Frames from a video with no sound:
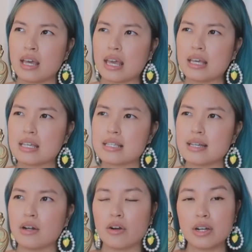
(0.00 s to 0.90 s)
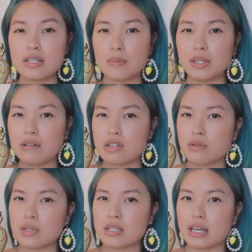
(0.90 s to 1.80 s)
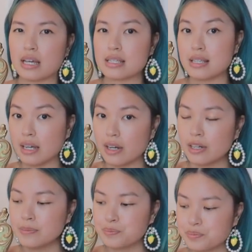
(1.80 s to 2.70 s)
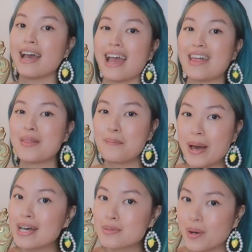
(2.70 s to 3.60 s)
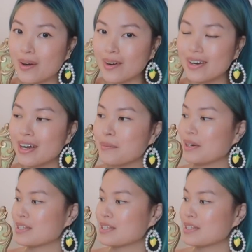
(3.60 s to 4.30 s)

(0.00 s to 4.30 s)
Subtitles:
is an artist. I believe she was like a singer. And the best part about